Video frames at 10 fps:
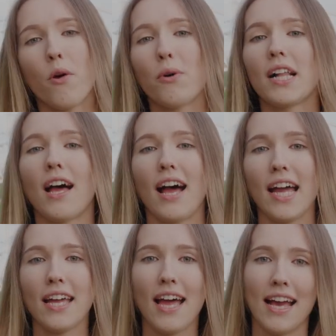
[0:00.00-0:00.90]
Well,
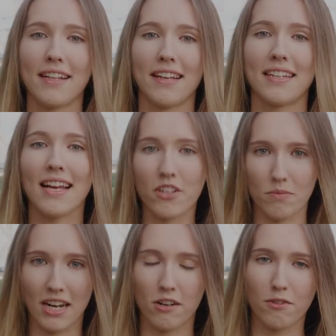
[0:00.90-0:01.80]
I had another
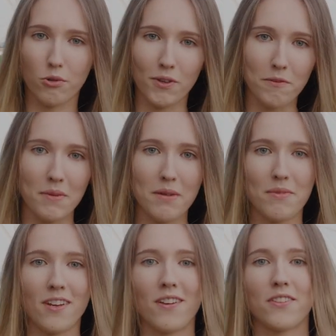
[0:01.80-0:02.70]
microphone with me
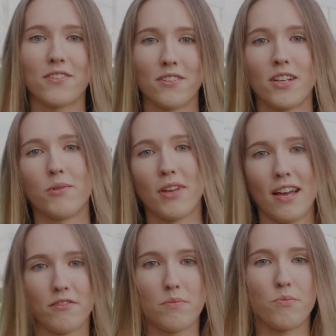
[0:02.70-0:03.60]
because, you know, you
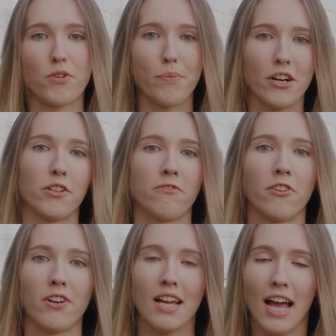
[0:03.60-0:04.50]
have to be prepared
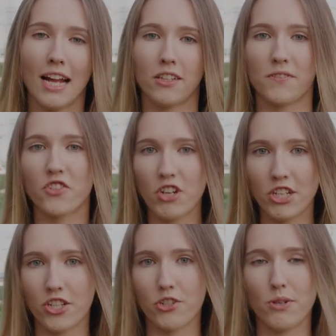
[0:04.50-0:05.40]
for a lot of strange
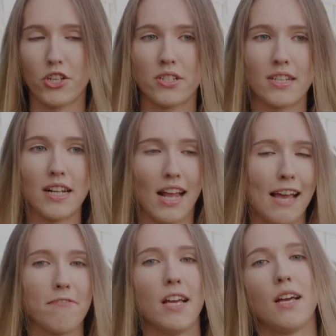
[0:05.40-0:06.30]
situations in
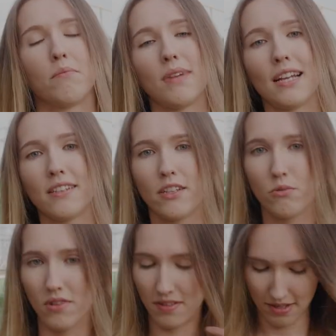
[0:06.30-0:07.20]
life, but it
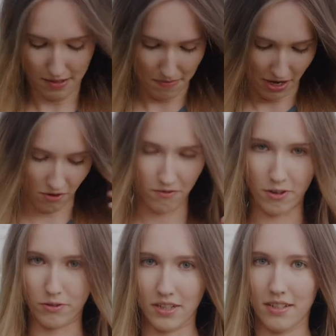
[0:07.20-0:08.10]
was this
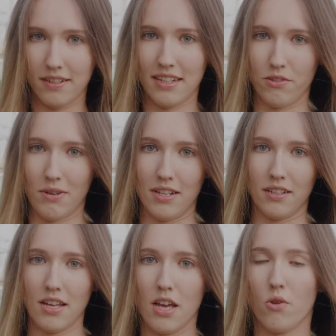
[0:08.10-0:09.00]
microphone, that one,